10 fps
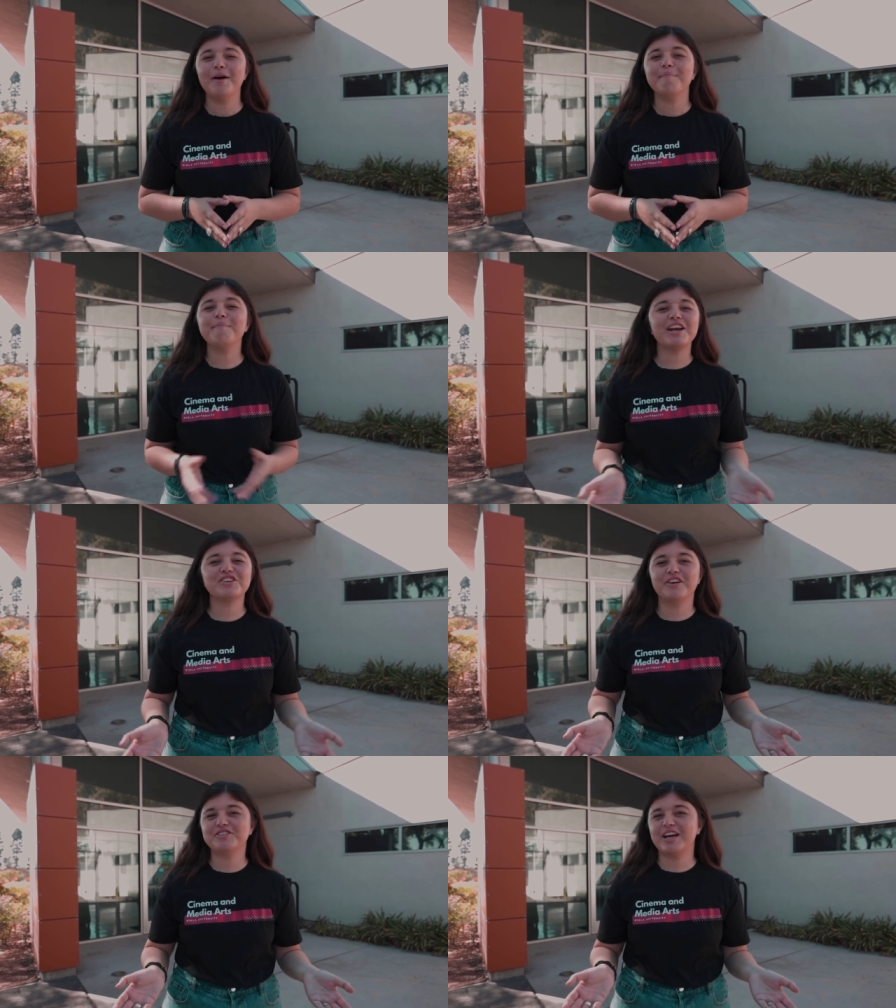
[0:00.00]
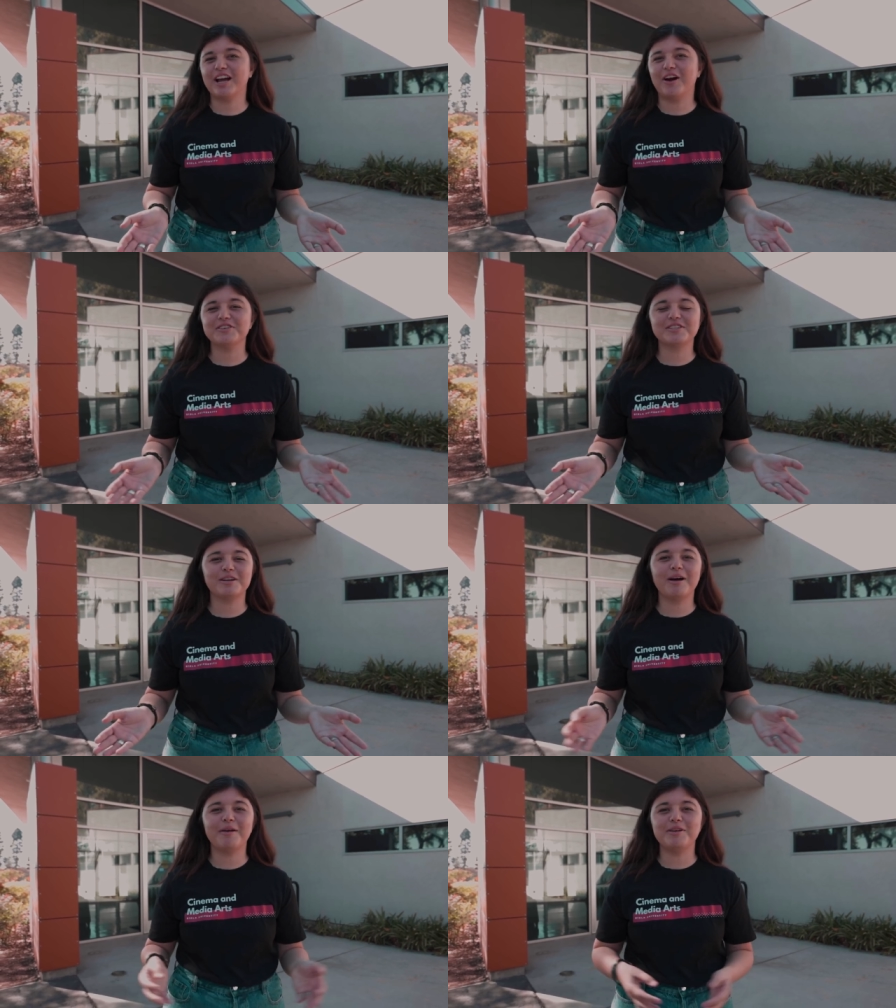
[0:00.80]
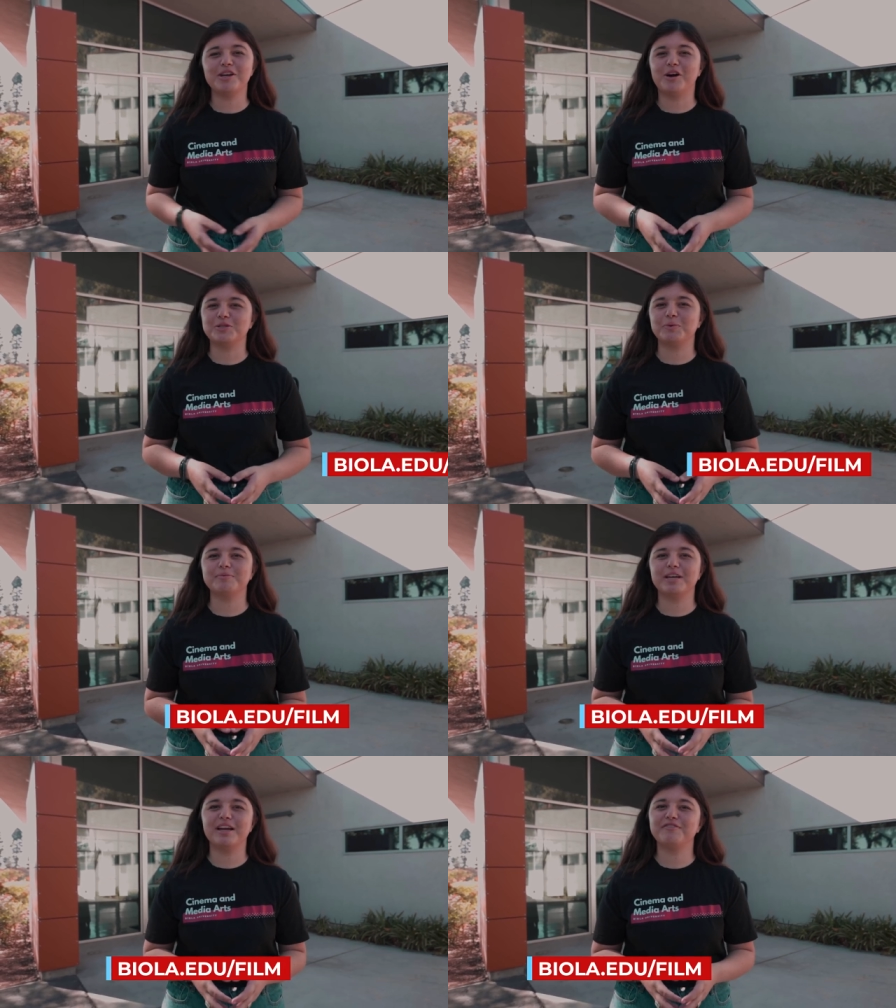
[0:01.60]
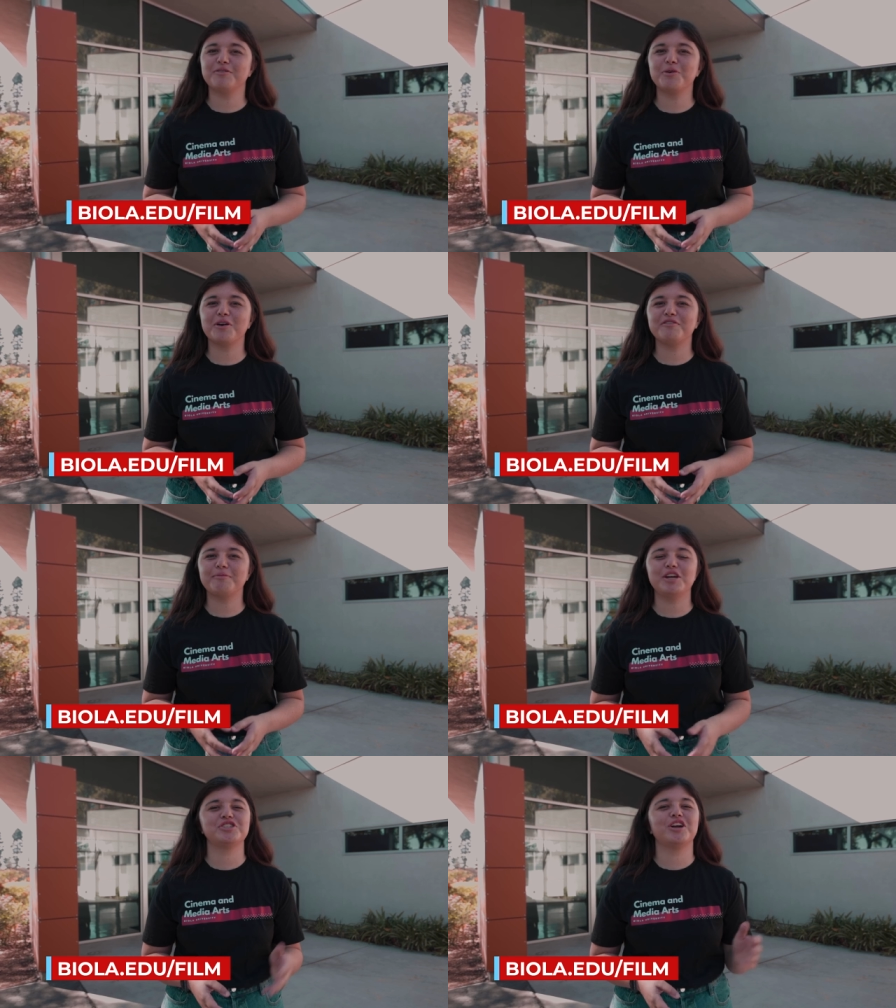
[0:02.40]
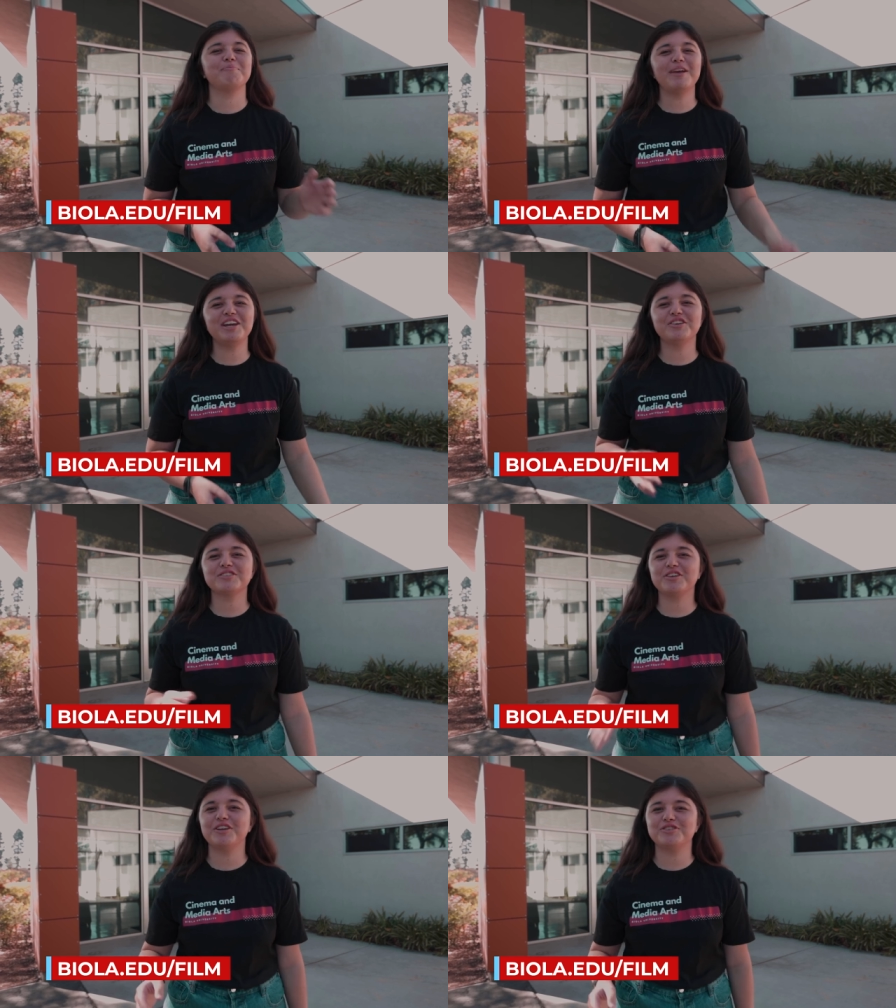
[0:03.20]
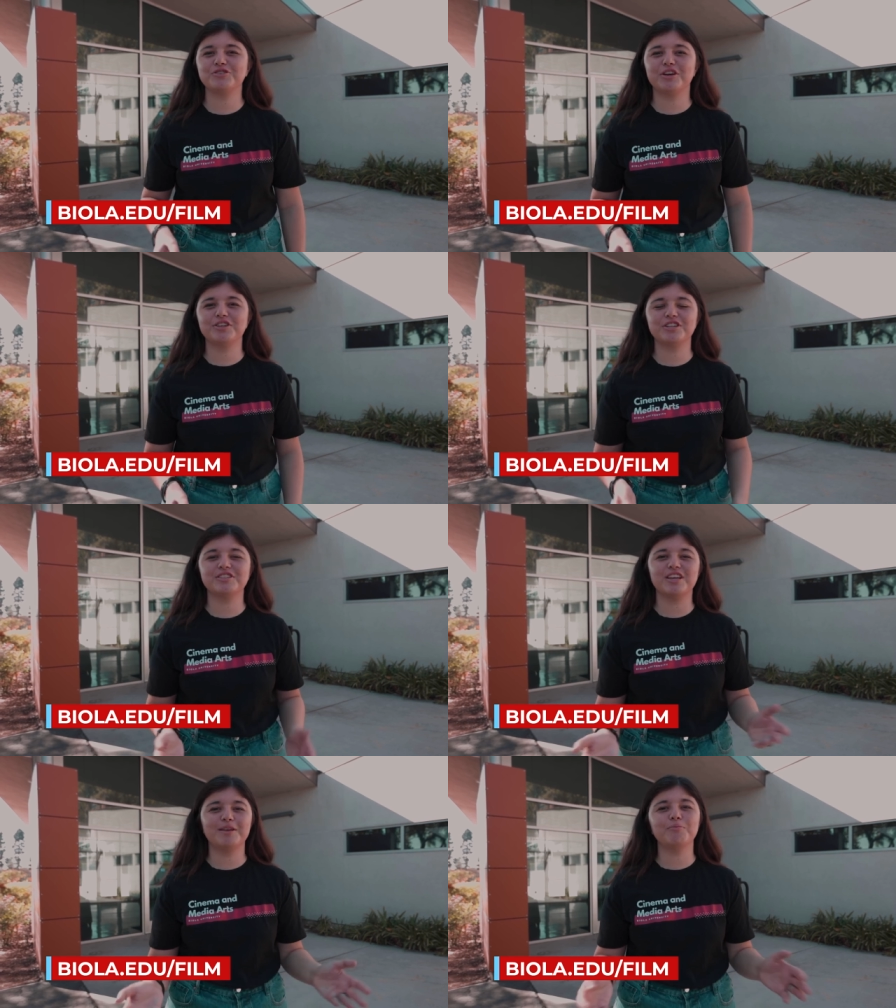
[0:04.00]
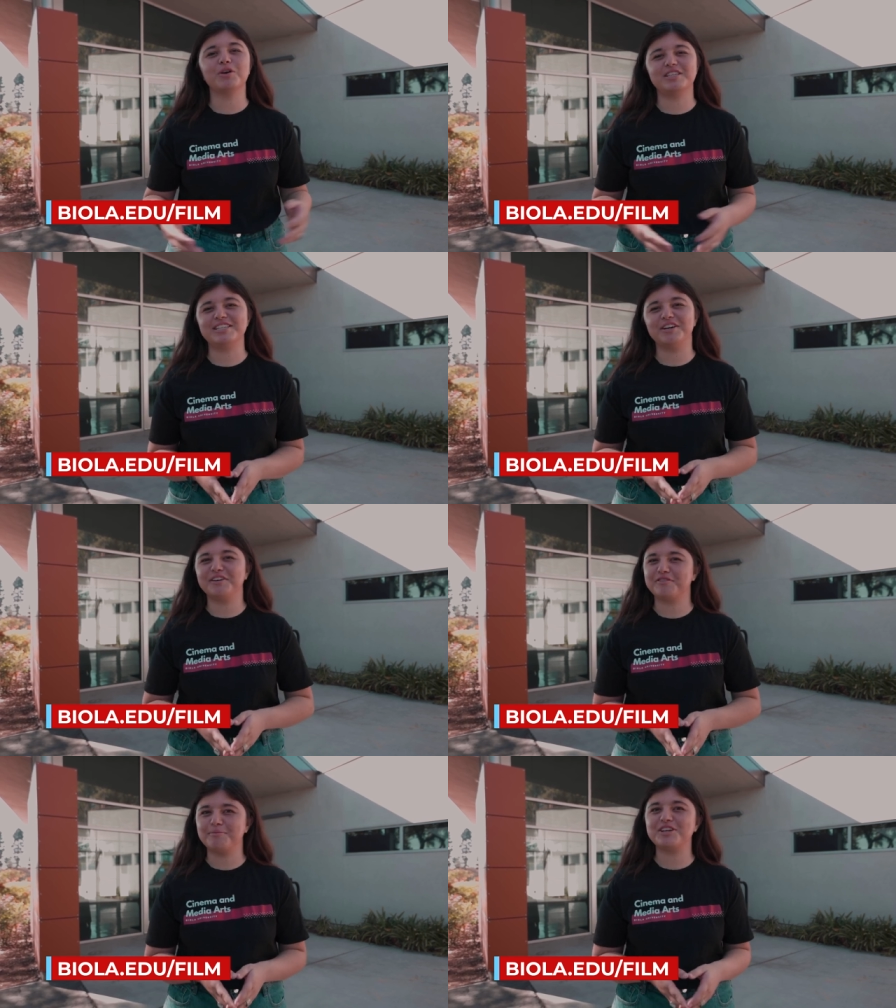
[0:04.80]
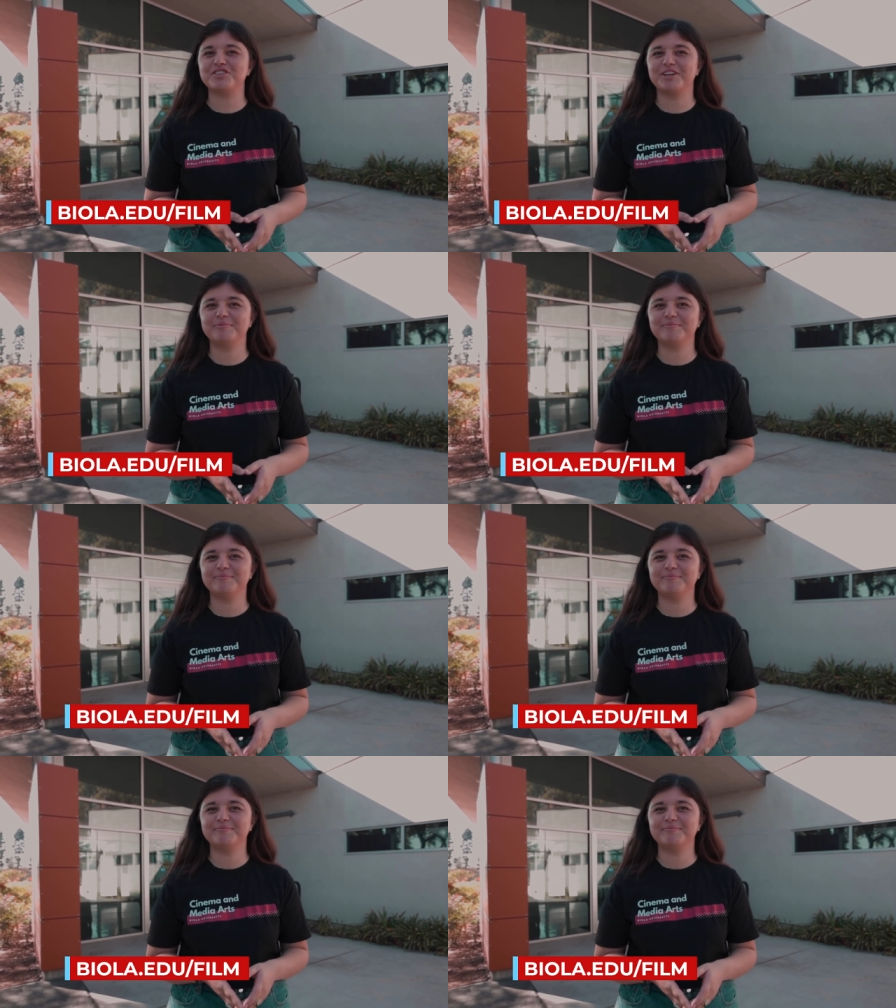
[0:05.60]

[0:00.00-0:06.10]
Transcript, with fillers: Make sure to check out our Cinema and Media Arts website for more information on majors, concentrations, and more detailed information.